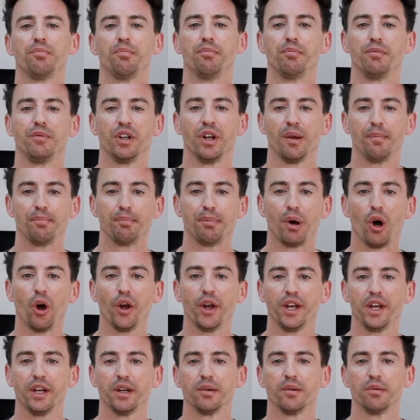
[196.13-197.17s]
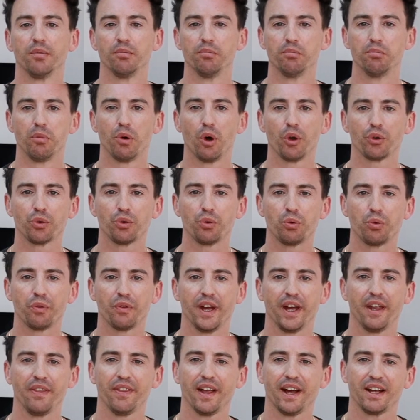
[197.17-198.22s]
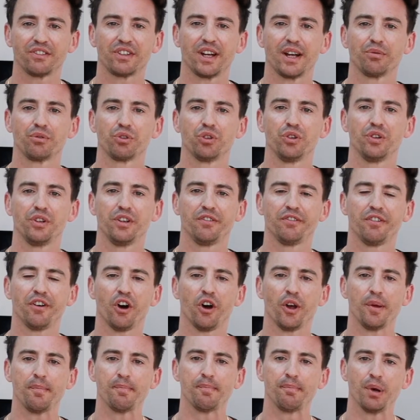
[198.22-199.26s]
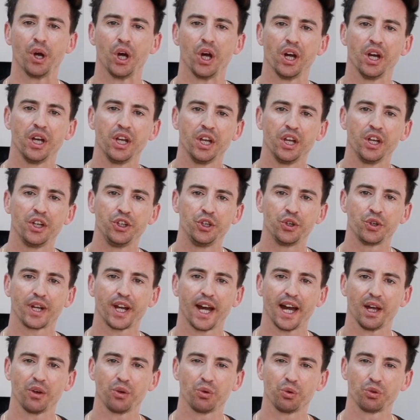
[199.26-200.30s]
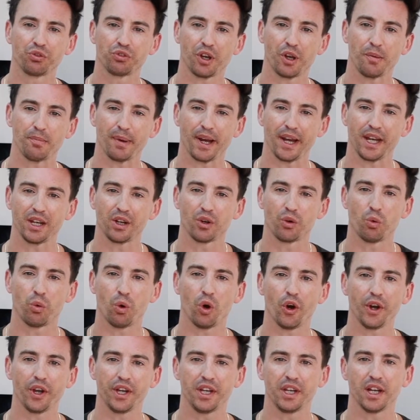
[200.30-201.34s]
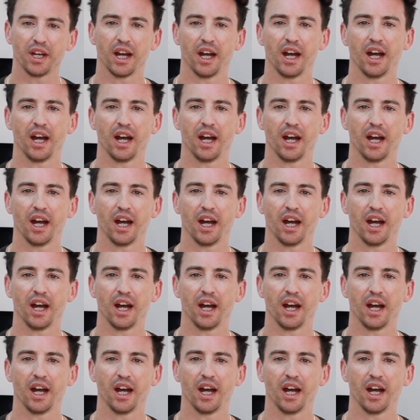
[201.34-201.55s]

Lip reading: you know, buying model, then that's absolutely fine. But you can also make quite